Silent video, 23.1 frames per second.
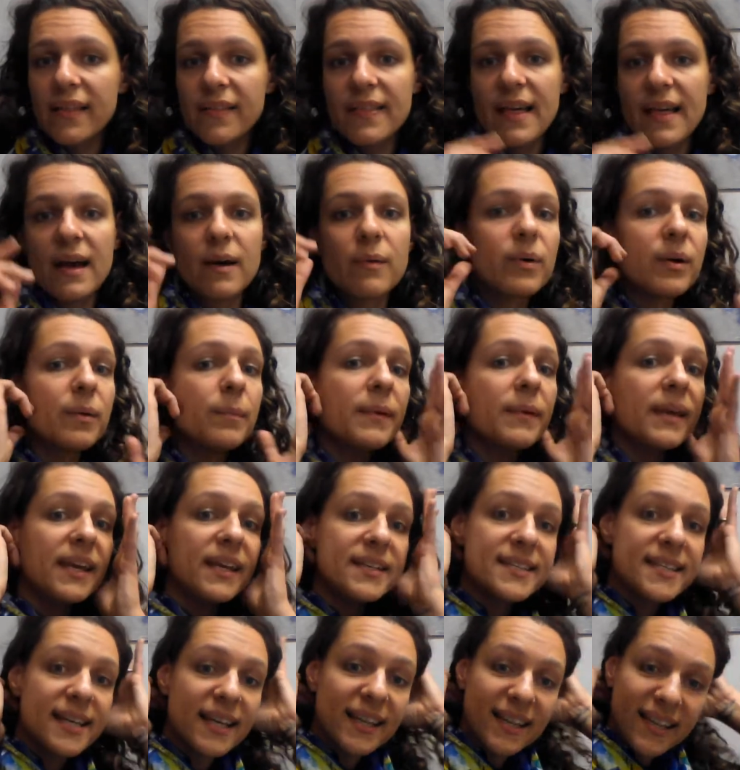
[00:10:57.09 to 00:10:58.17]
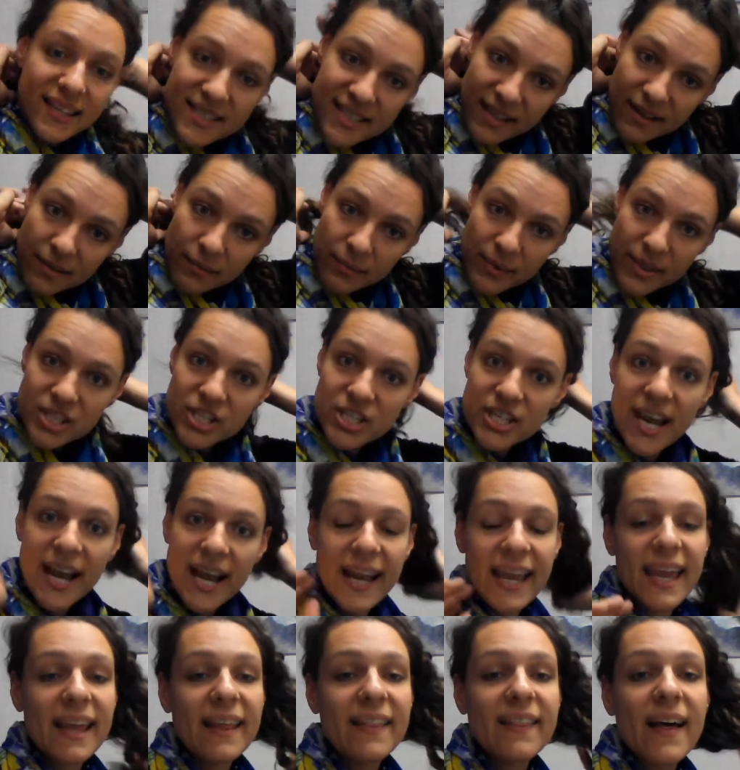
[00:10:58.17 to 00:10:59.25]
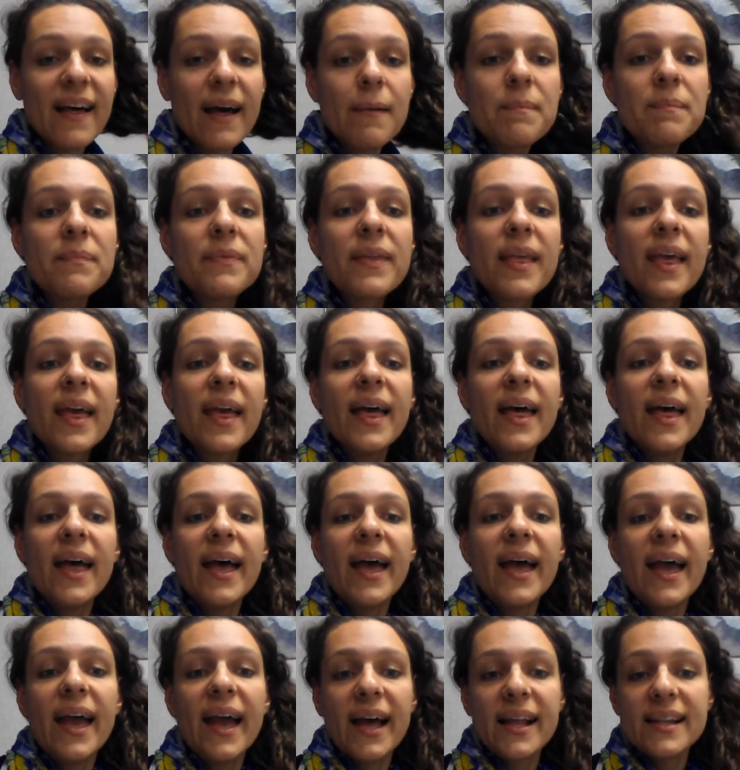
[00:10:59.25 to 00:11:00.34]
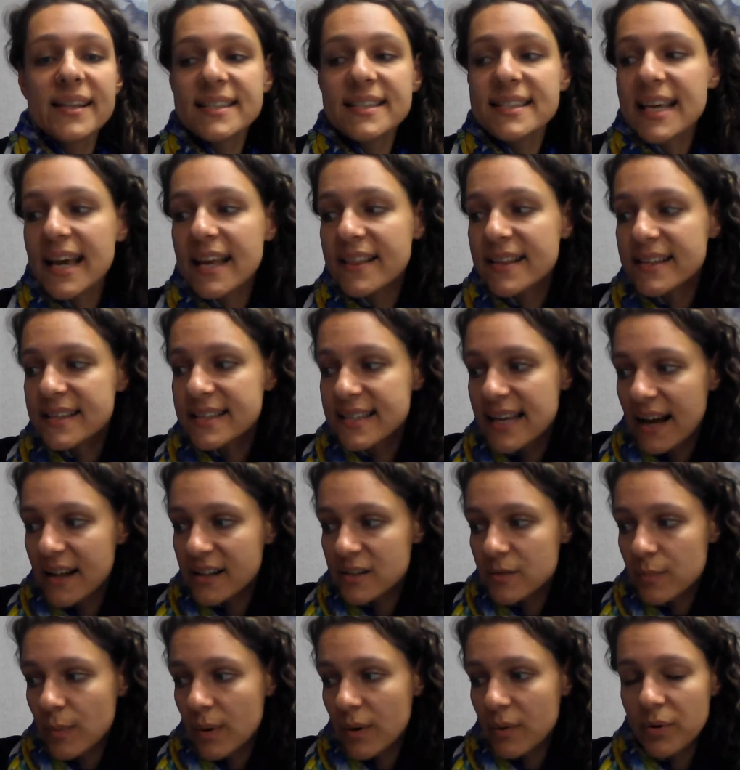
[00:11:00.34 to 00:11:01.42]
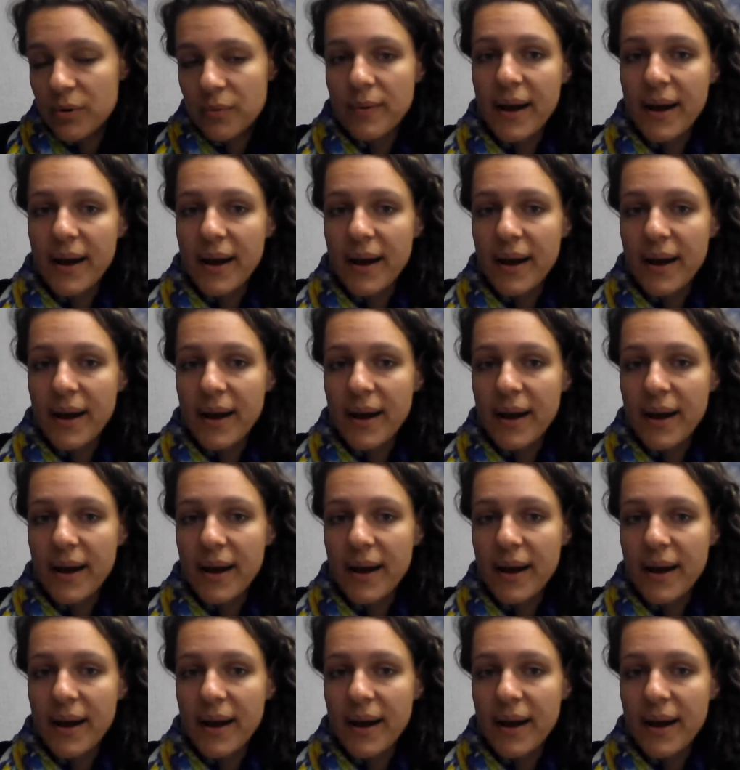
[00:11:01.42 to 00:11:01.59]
and that we're being diligent with checking them and saying the sounds while we're